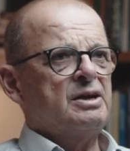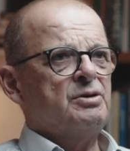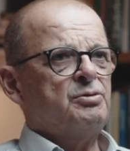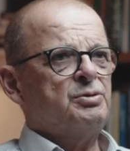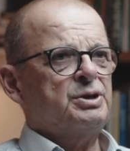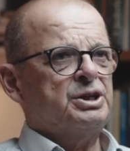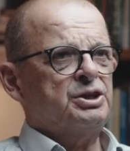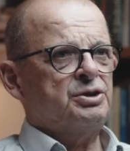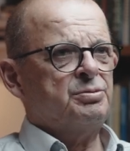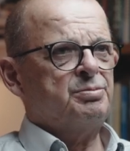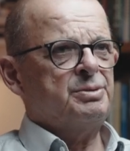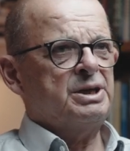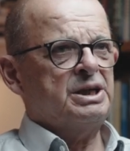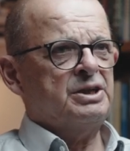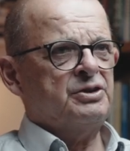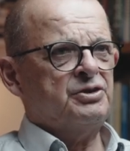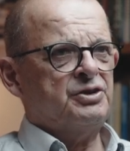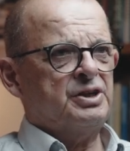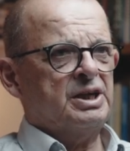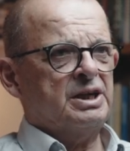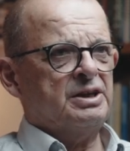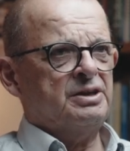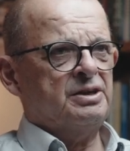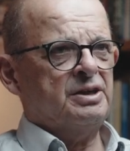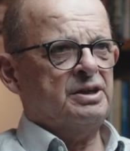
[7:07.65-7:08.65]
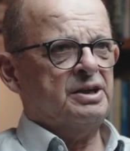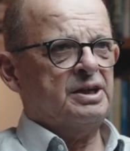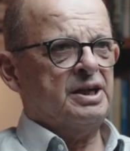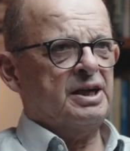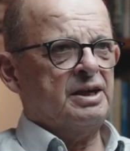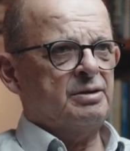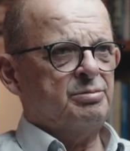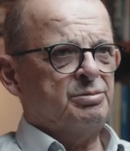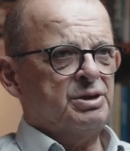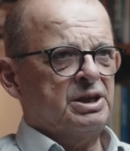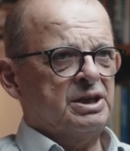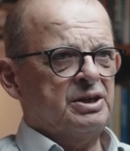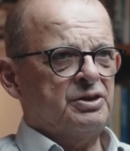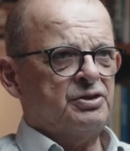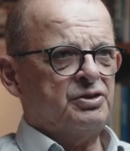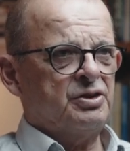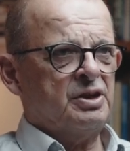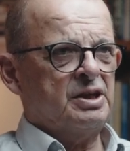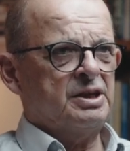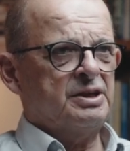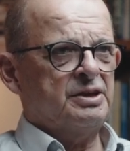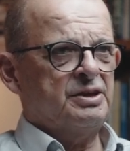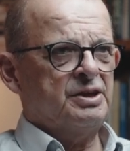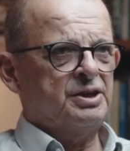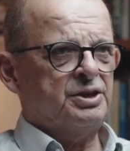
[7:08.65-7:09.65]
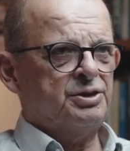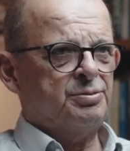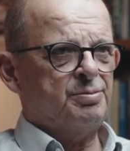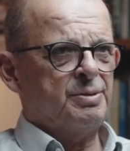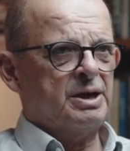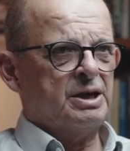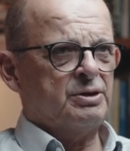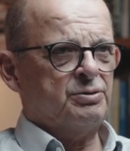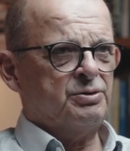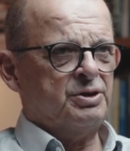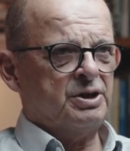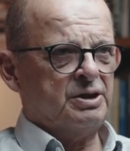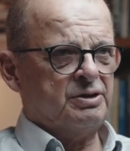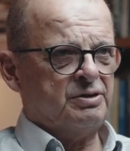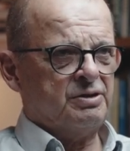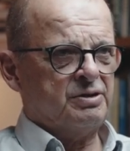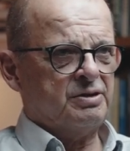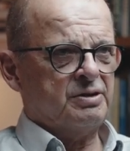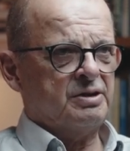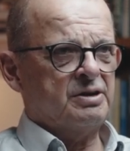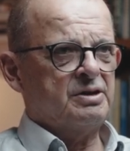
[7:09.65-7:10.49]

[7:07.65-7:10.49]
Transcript: which means that it can be easily dismounted.